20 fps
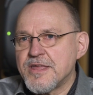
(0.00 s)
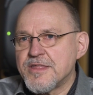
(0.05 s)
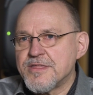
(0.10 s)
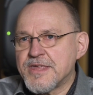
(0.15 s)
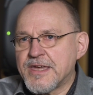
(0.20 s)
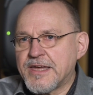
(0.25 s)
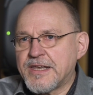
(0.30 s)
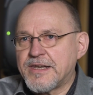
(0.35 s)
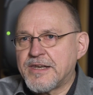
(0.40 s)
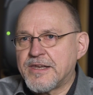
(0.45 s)

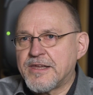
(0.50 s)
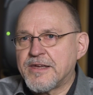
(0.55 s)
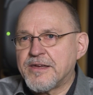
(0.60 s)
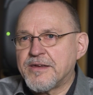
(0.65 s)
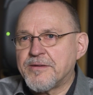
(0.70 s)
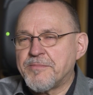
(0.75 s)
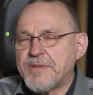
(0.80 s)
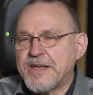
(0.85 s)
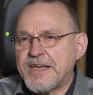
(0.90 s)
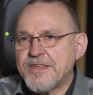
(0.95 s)
then
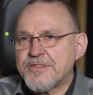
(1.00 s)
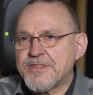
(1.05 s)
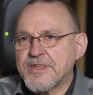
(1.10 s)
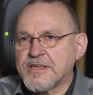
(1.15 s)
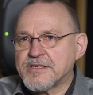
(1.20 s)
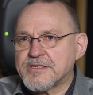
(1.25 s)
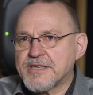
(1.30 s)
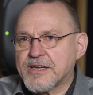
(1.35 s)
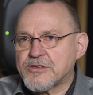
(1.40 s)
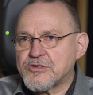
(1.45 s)
many
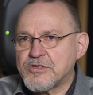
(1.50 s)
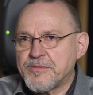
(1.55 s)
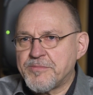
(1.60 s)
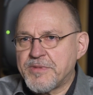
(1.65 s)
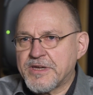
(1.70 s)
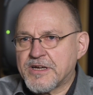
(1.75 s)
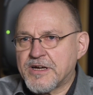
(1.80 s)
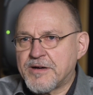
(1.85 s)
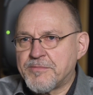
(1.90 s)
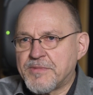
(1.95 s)
things actually
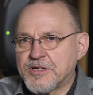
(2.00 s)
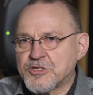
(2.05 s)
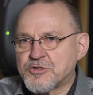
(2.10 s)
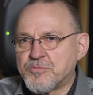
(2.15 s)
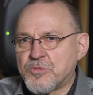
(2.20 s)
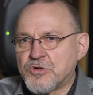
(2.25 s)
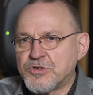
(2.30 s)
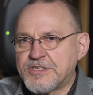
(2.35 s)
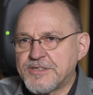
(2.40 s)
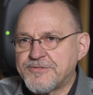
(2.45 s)
become
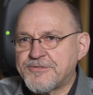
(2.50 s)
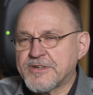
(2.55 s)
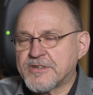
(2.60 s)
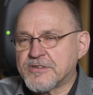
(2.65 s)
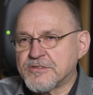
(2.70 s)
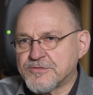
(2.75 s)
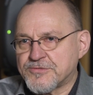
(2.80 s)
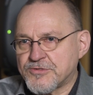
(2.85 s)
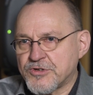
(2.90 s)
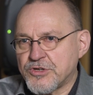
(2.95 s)
much more
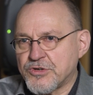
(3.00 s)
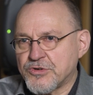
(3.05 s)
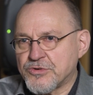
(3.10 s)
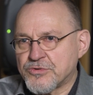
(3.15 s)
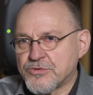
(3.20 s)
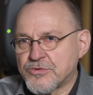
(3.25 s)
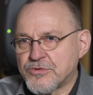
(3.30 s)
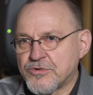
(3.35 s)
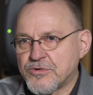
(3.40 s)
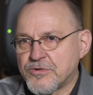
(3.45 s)
difficult for you,
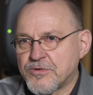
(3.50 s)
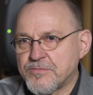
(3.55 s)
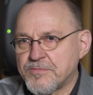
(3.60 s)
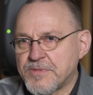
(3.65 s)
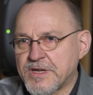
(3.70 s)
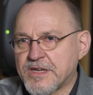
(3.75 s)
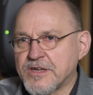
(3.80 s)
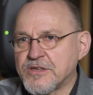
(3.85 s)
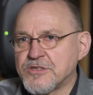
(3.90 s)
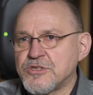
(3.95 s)

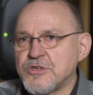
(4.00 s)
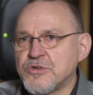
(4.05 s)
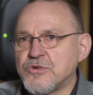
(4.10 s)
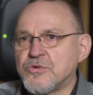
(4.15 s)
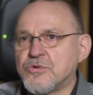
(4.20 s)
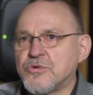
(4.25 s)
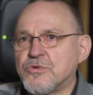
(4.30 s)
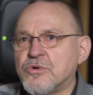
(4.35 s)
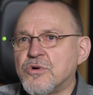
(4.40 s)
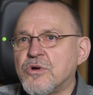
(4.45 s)
because
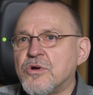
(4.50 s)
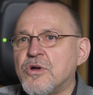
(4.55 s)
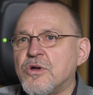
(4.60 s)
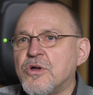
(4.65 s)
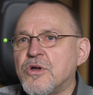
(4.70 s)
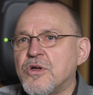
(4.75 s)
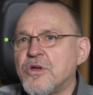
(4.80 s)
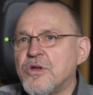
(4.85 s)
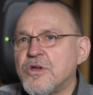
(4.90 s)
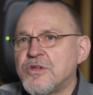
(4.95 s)
you
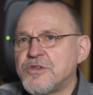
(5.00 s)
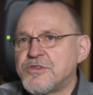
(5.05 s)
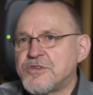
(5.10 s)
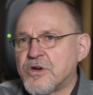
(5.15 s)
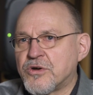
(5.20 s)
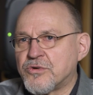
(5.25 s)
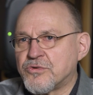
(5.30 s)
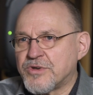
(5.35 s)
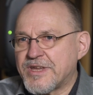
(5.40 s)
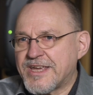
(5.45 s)

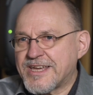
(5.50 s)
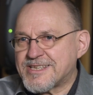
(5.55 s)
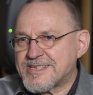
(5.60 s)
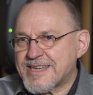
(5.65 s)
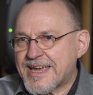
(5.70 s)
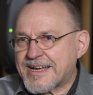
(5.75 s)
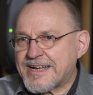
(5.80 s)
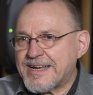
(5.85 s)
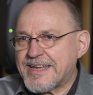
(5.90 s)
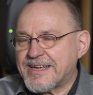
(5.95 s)
don't
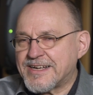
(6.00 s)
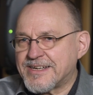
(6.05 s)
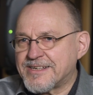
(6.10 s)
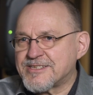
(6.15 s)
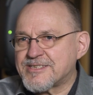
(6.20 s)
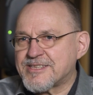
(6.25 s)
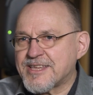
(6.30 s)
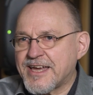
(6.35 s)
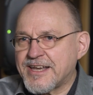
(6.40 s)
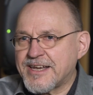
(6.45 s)
exactly
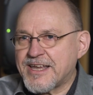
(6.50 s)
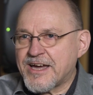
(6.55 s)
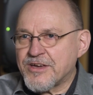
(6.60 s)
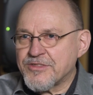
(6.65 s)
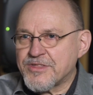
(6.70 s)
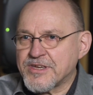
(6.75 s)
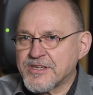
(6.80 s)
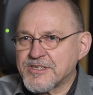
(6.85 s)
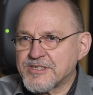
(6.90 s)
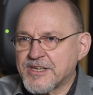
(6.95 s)
understand how
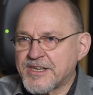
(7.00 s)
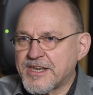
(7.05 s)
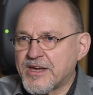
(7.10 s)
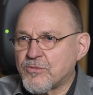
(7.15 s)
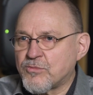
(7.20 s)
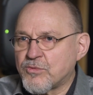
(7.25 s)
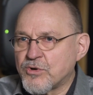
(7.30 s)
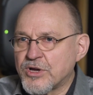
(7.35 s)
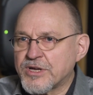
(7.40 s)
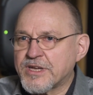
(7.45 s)
things are now
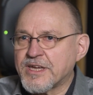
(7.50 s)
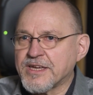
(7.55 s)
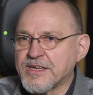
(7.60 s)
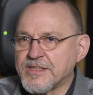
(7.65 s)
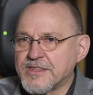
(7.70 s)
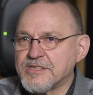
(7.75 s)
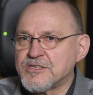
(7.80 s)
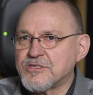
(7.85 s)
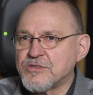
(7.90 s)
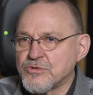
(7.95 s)
working
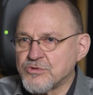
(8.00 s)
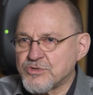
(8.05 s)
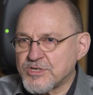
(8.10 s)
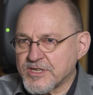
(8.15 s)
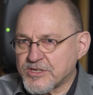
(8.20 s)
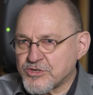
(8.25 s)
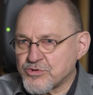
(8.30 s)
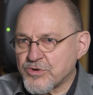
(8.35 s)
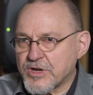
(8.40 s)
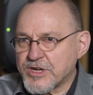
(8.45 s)
in this new
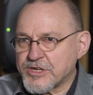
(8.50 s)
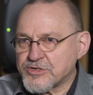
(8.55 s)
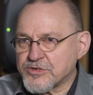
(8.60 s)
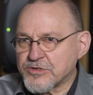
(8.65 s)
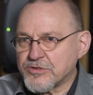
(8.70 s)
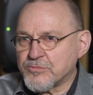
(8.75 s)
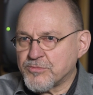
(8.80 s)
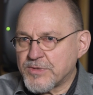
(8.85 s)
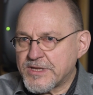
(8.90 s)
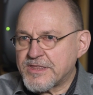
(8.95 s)

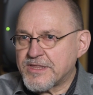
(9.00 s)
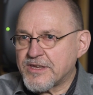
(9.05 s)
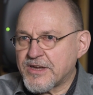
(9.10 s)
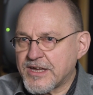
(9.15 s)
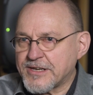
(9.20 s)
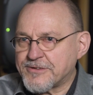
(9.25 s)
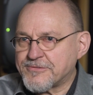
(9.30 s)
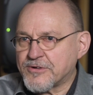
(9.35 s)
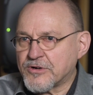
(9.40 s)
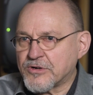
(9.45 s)
situation with the
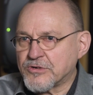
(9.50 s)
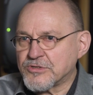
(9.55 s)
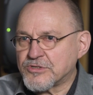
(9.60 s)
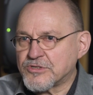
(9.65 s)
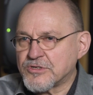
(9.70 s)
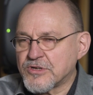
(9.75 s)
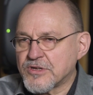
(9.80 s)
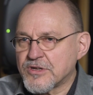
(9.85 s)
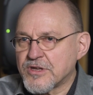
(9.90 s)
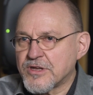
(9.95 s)

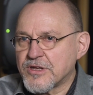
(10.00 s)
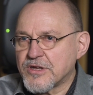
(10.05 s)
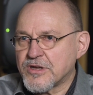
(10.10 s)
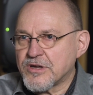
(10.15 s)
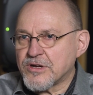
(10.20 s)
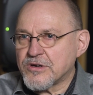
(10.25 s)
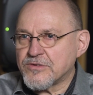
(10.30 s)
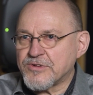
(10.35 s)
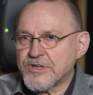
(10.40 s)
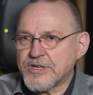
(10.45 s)
headphones
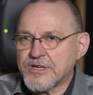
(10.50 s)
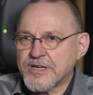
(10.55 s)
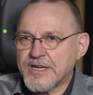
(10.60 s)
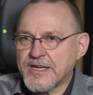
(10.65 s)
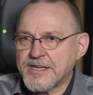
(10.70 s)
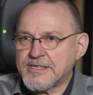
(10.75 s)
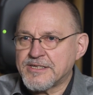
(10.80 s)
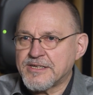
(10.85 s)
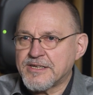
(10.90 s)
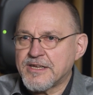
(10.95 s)
over your
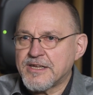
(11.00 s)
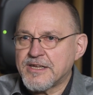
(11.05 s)
head,